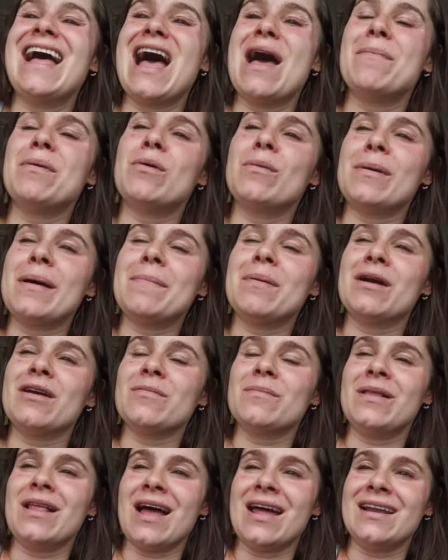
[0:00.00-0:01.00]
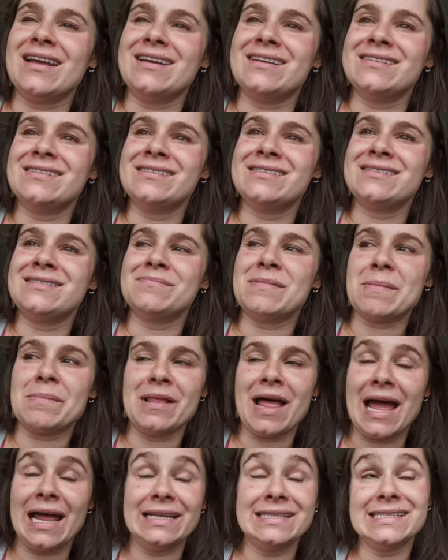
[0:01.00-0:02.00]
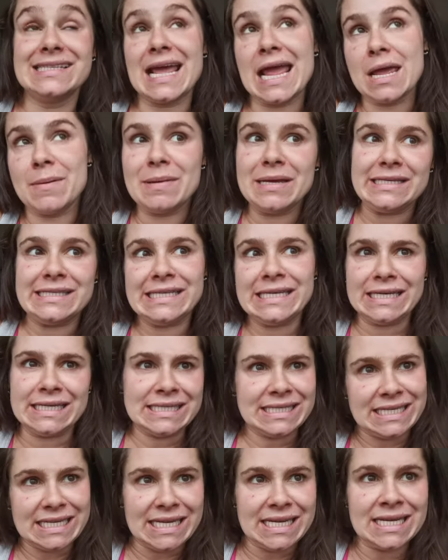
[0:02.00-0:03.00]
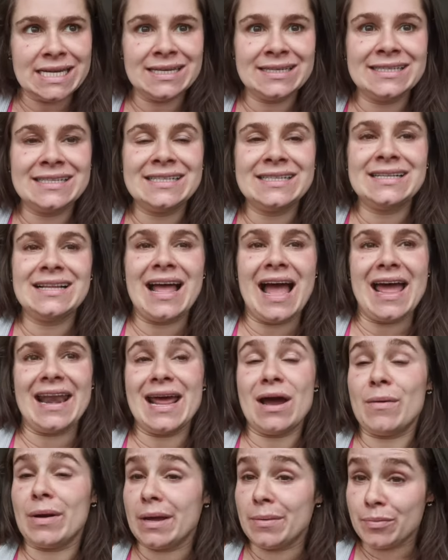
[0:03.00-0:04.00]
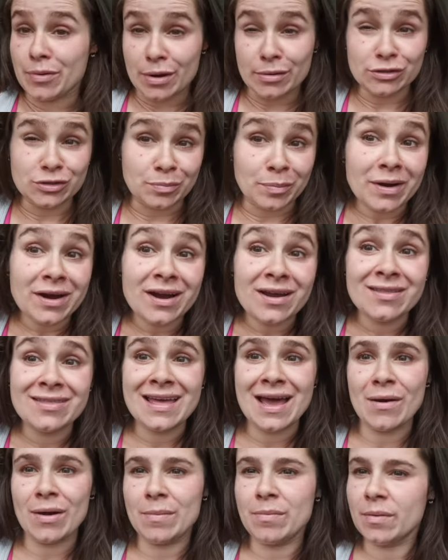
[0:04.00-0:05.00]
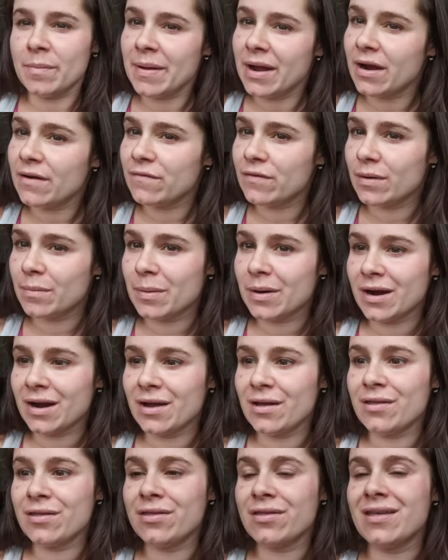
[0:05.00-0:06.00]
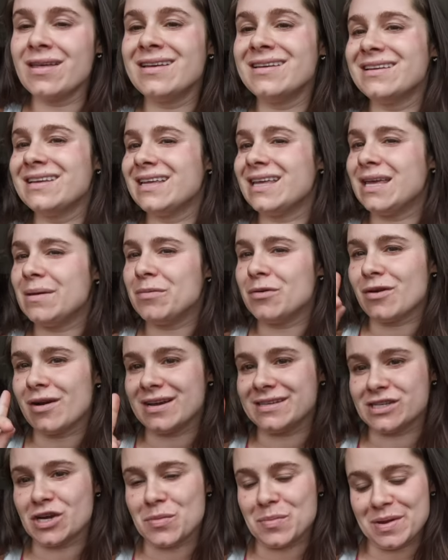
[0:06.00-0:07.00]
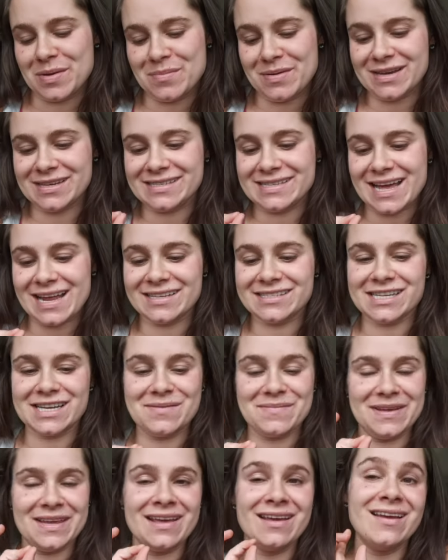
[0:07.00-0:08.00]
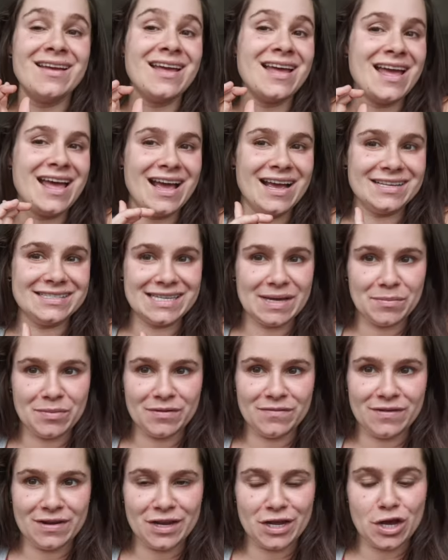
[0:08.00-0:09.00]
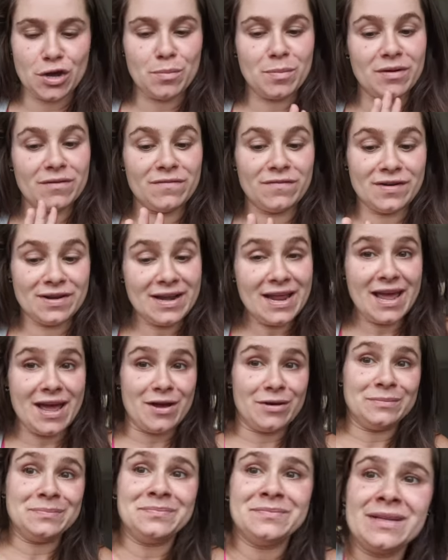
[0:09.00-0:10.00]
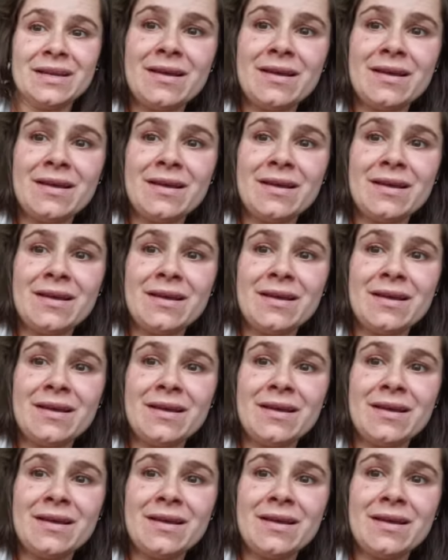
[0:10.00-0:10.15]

about what my birth plan is, my plans A, B, C, and D, and how I approach birth, how I prepare for birth, keep your eyes open because that's gonna be a separate video. But for now,